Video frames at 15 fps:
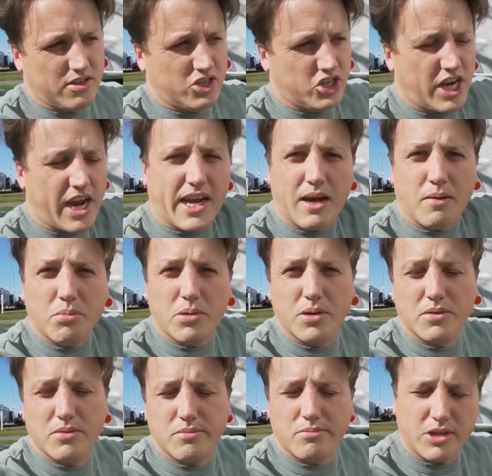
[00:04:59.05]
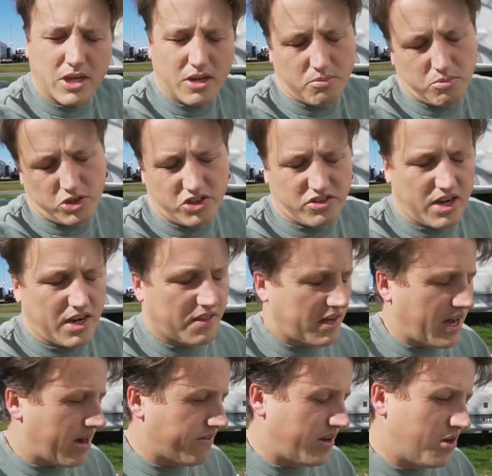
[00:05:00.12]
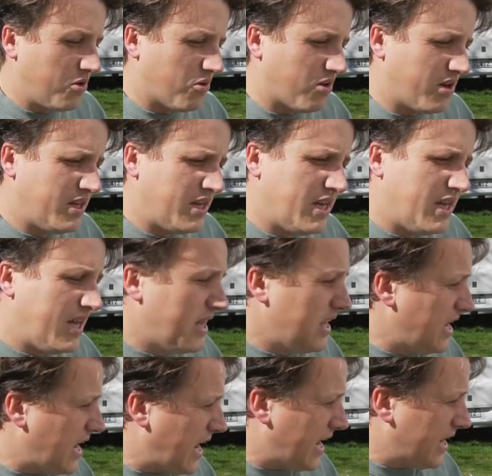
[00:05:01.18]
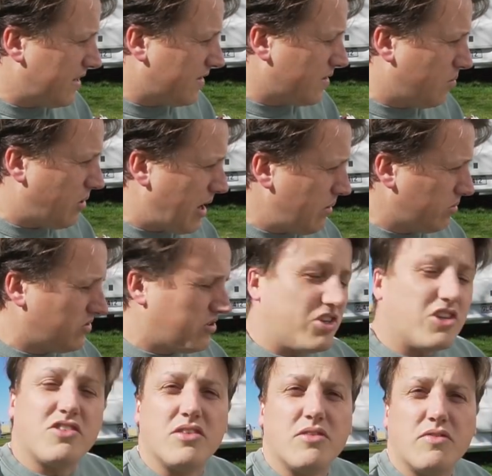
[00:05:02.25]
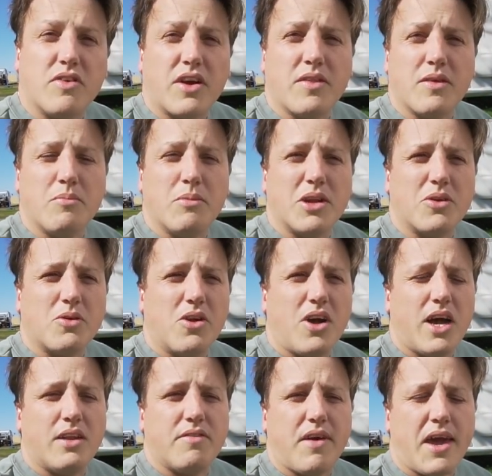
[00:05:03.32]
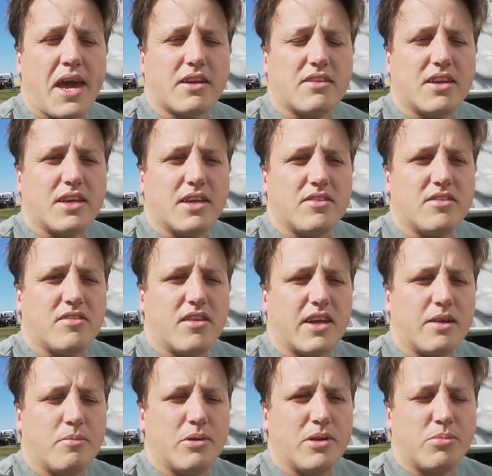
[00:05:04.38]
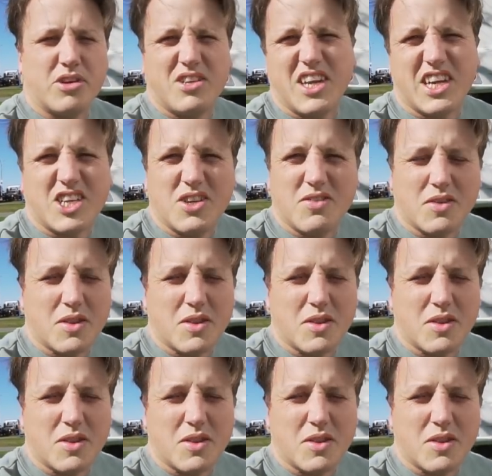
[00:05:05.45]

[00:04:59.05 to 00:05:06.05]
to jack up you know, which side of the caravan you're on. And the pipe will sit just in front of them, and it'll kind of act, I guess, as like a bit of protection